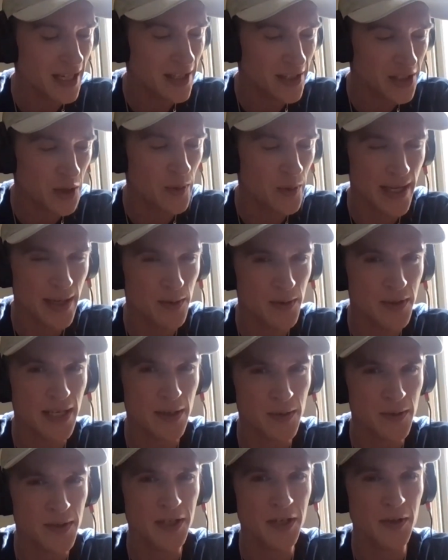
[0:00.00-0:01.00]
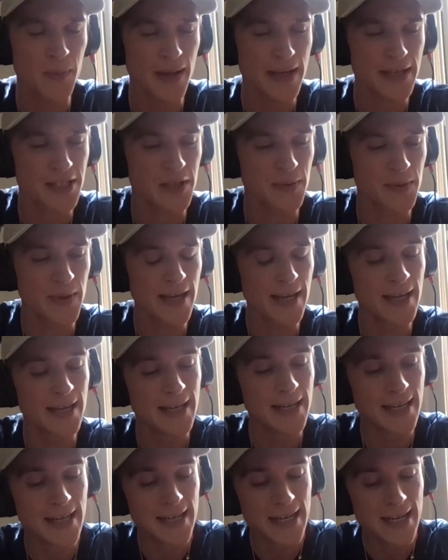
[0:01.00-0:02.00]
So it was a good place to be.
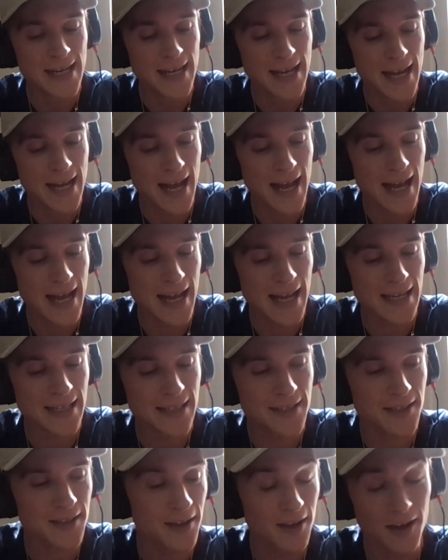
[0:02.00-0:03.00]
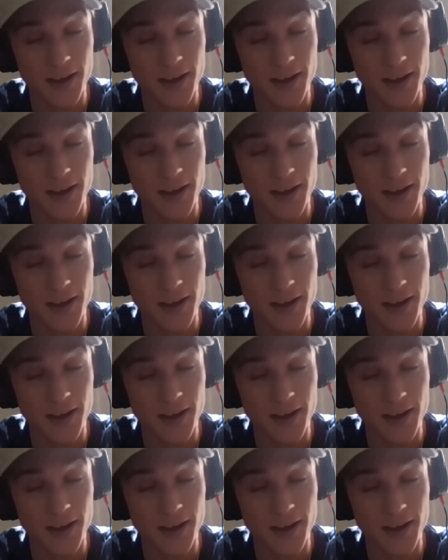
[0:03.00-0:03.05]
And